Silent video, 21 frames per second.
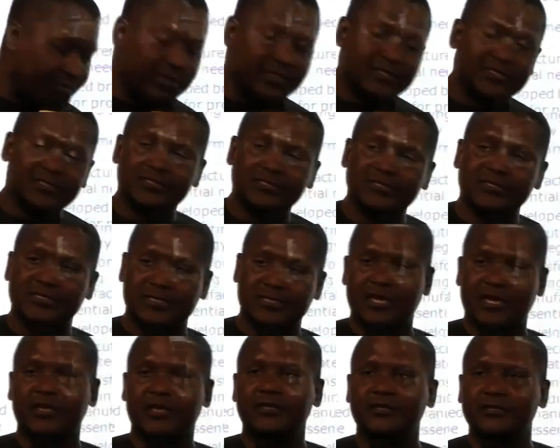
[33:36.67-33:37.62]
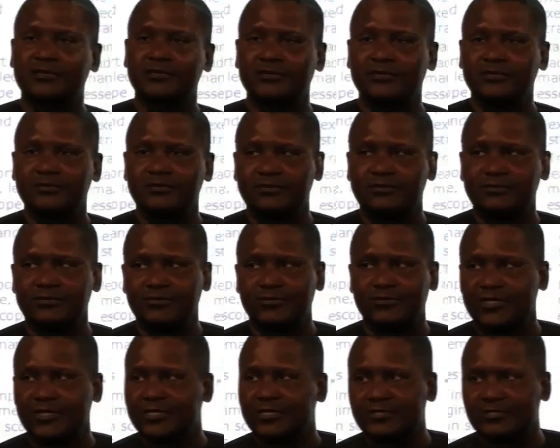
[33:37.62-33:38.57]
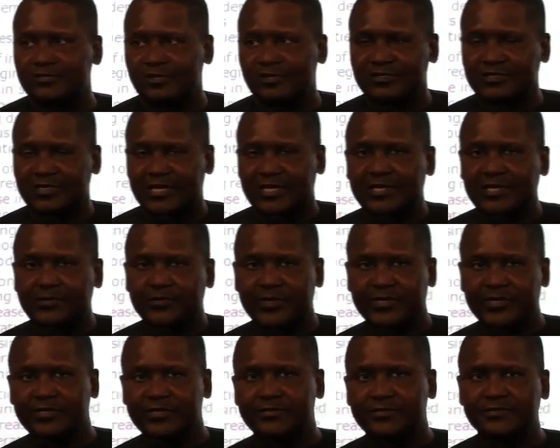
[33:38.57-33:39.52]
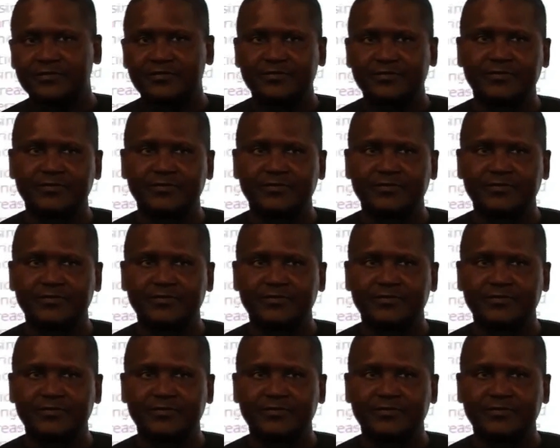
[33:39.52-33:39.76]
a bit scared. We didn't trust anybody.